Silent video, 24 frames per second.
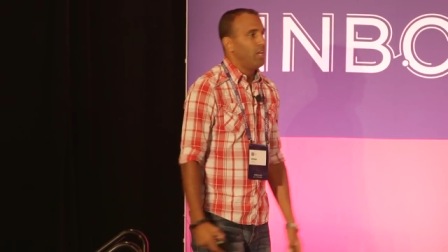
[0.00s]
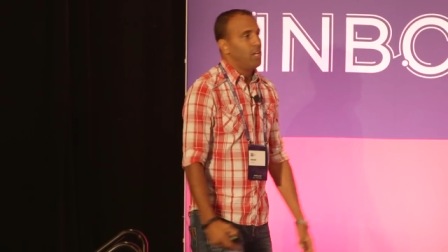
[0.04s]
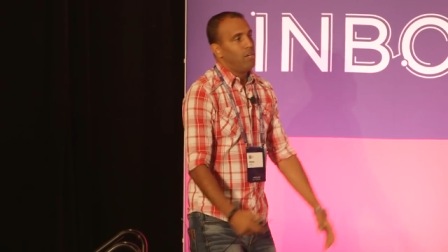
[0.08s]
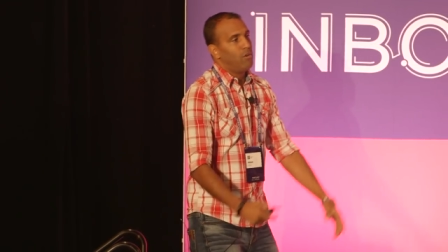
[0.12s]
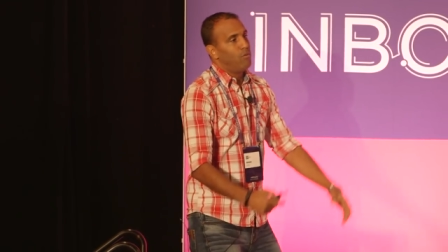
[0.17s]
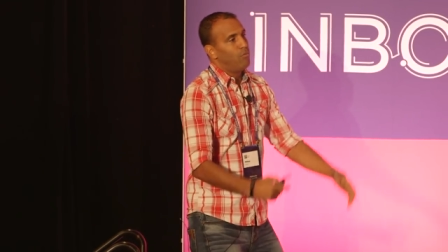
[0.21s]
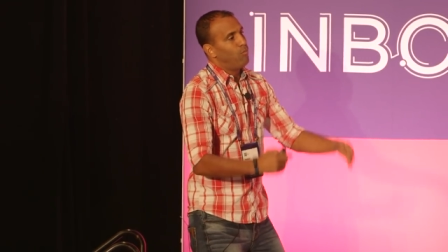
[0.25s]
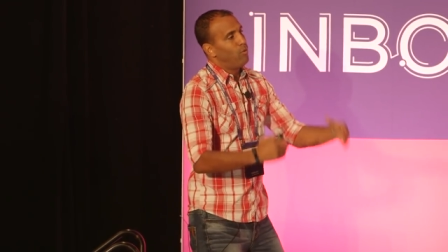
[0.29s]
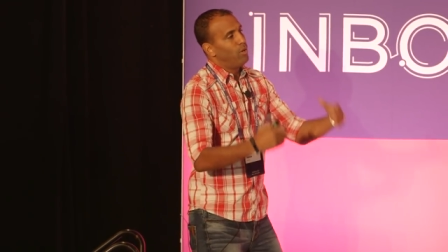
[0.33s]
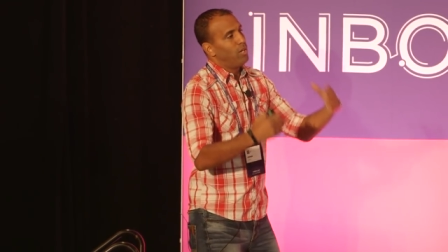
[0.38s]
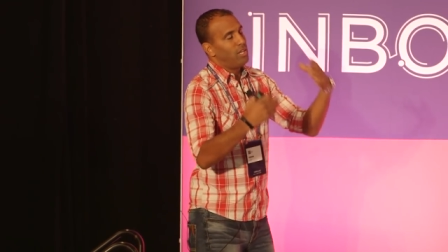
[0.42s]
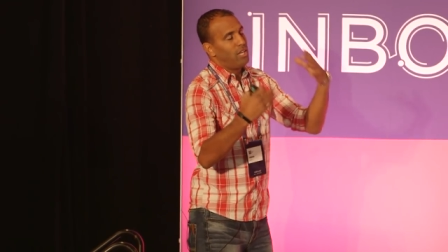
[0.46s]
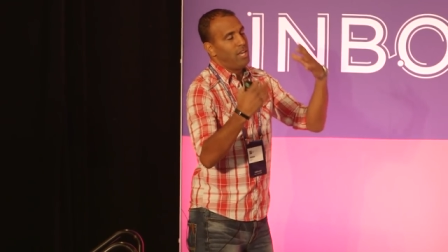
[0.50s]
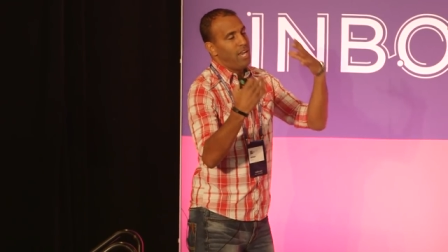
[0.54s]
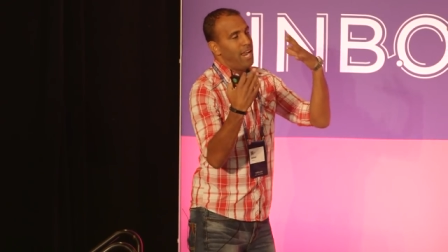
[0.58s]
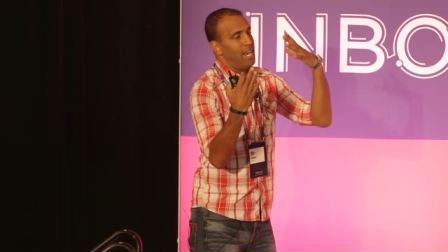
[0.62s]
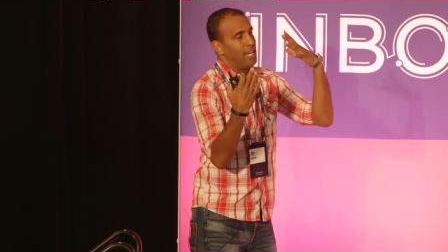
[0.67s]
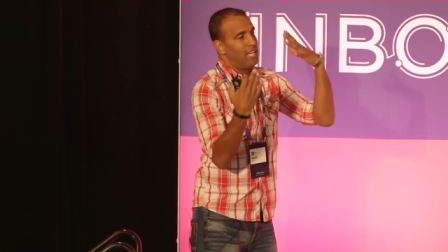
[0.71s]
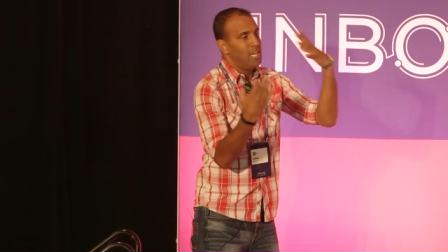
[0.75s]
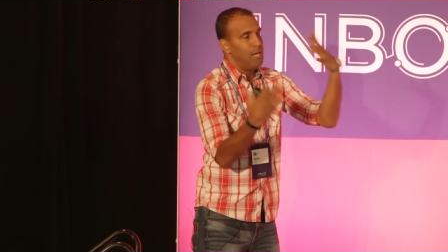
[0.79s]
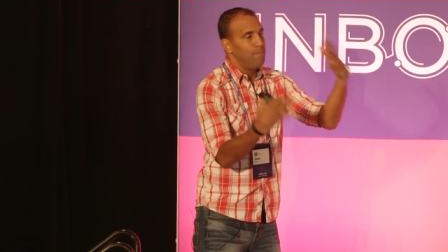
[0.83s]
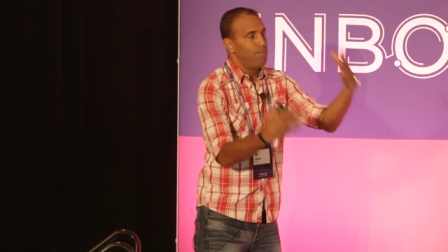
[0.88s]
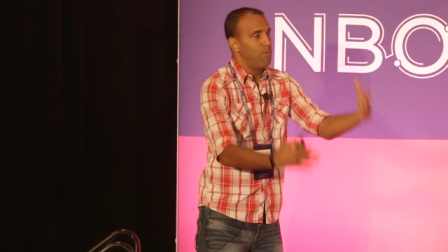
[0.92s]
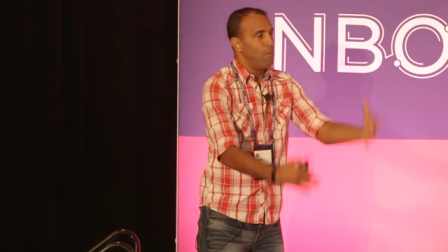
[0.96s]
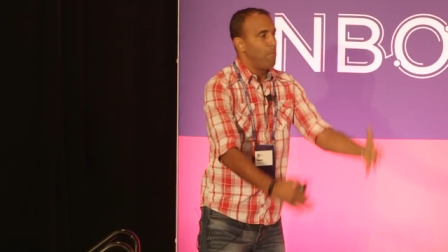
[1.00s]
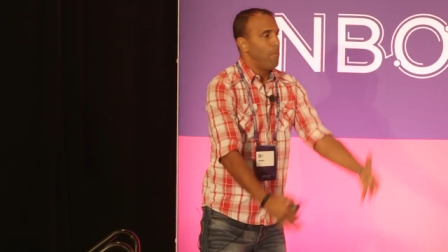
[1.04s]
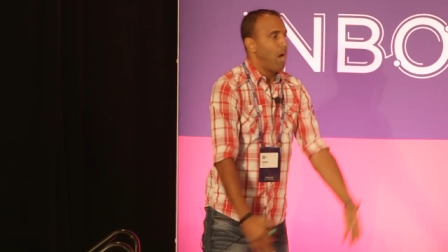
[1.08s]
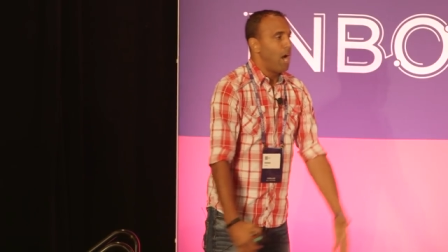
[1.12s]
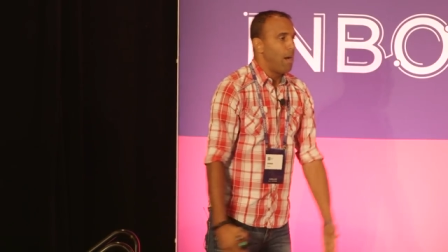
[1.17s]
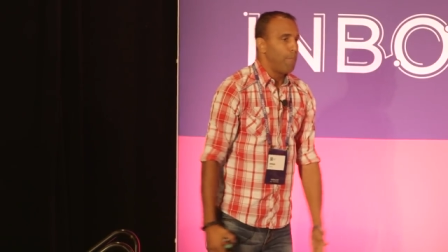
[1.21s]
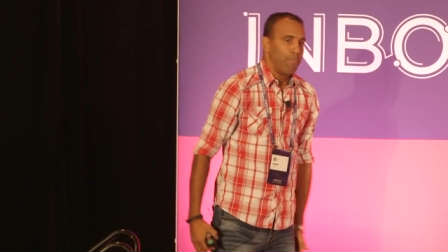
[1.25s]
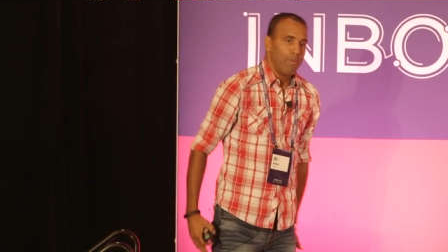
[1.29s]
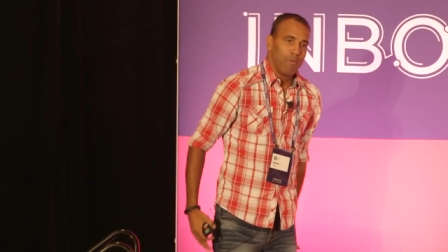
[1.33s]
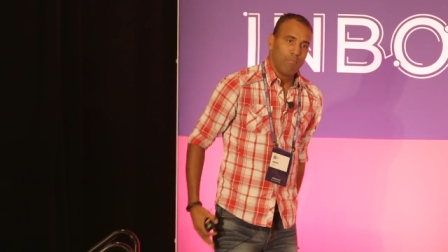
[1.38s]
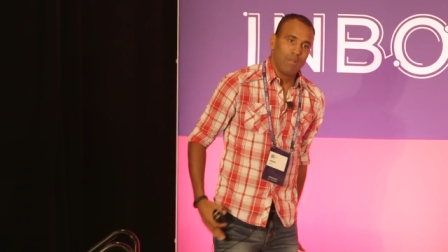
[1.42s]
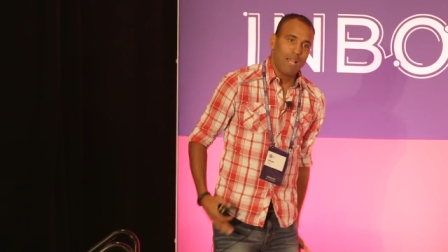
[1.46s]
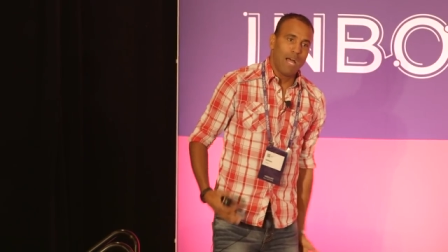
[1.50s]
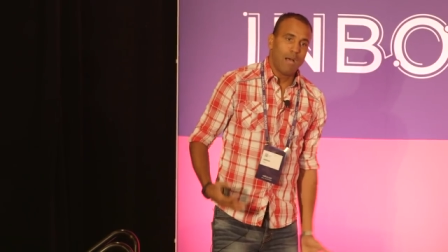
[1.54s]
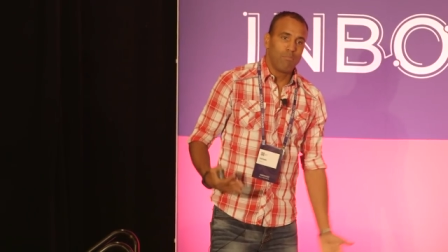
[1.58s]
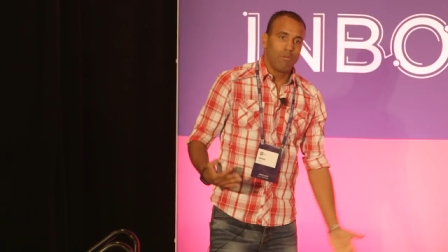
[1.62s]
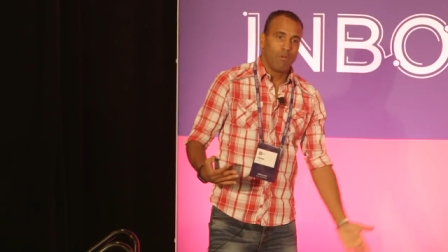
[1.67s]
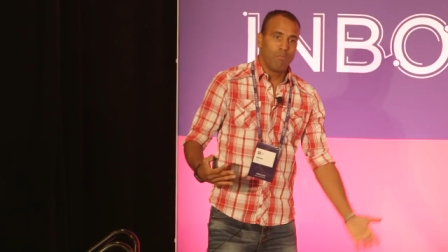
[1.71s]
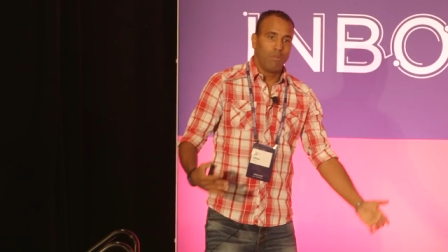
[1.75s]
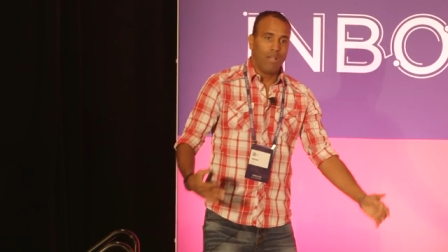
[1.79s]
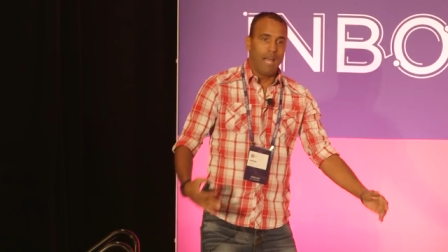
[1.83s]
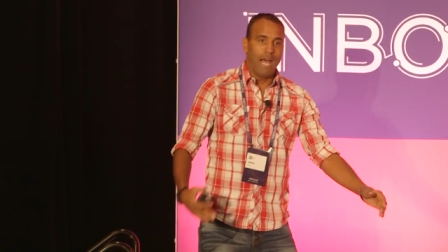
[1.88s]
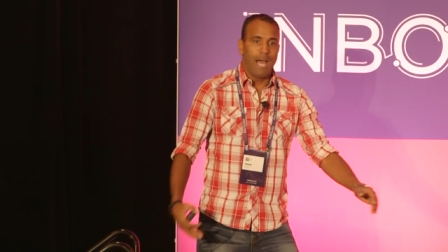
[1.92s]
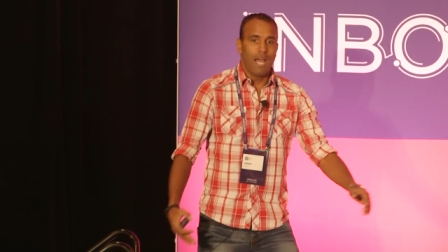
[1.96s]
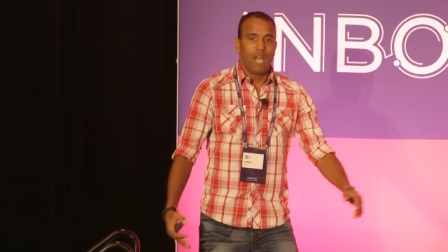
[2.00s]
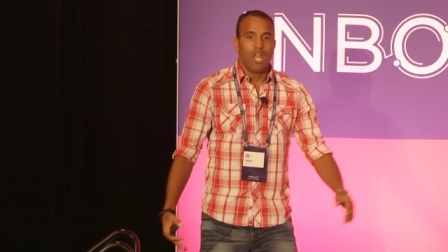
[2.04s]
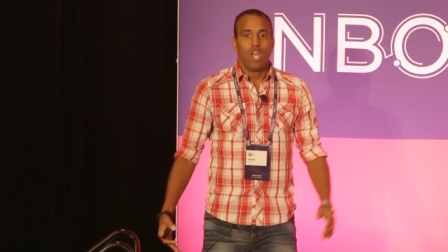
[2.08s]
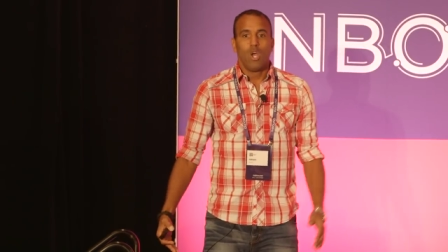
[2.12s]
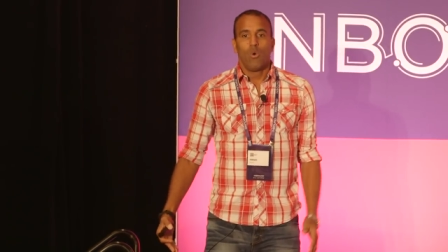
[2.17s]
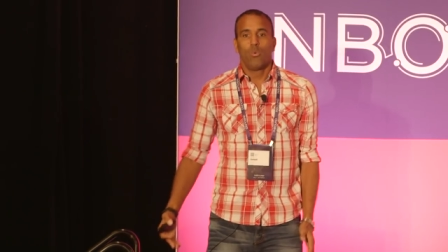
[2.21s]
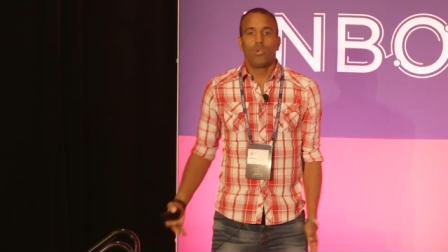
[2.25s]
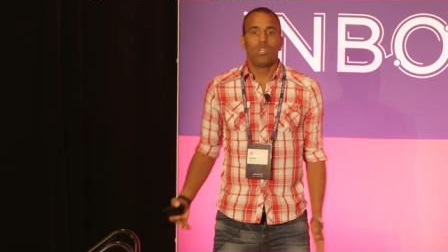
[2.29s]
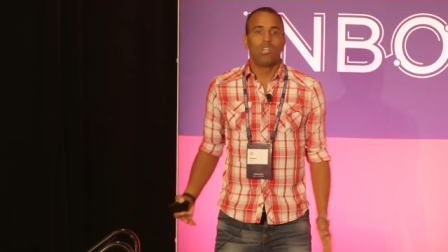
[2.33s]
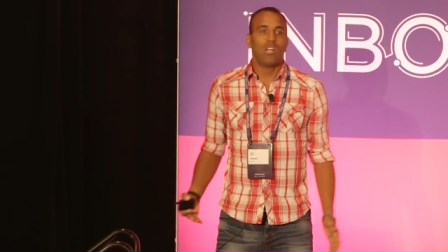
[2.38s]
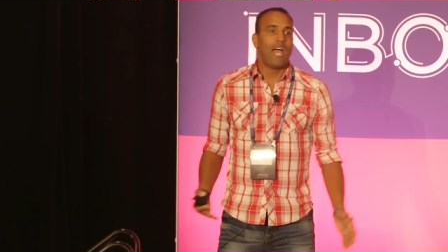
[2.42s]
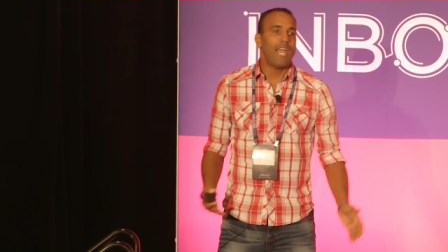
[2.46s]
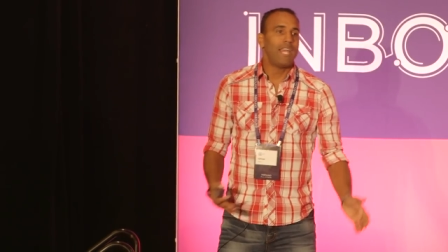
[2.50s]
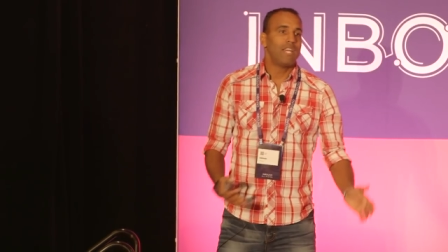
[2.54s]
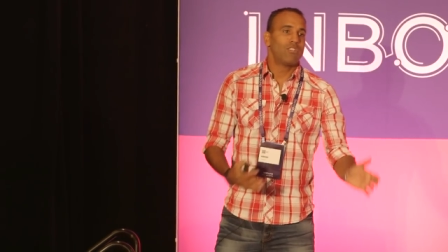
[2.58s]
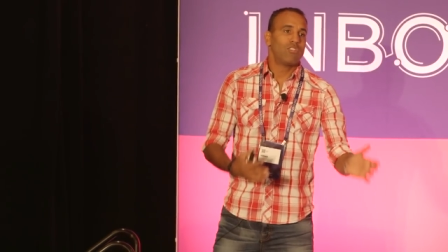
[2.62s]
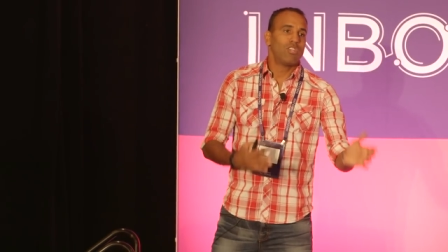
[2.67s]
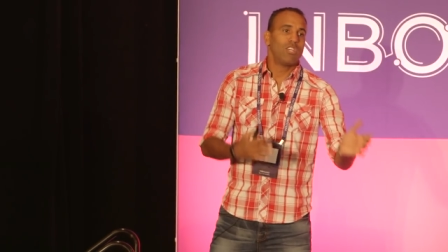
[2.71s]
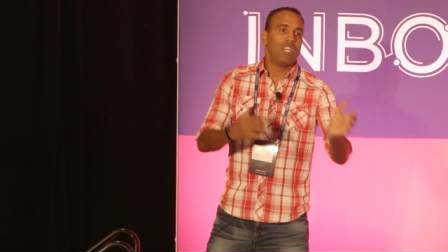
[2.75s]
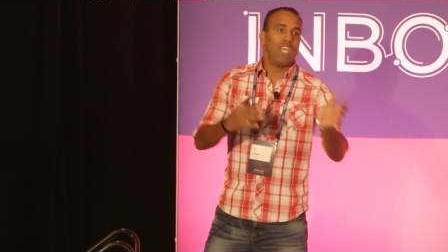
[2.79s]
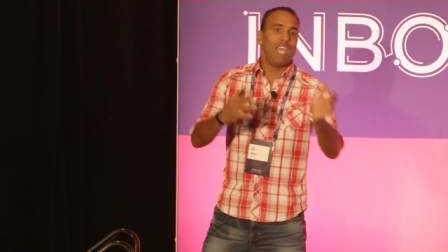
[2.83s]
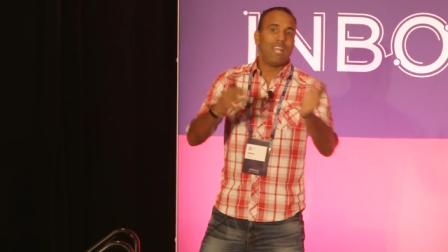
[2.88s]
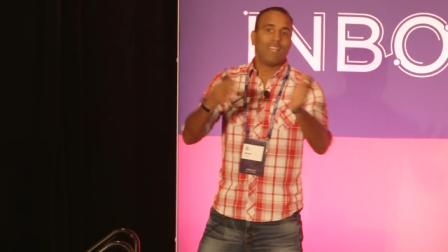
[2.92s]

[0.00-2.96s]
and we can't keep them up, and blah, blah, blah. We'd like to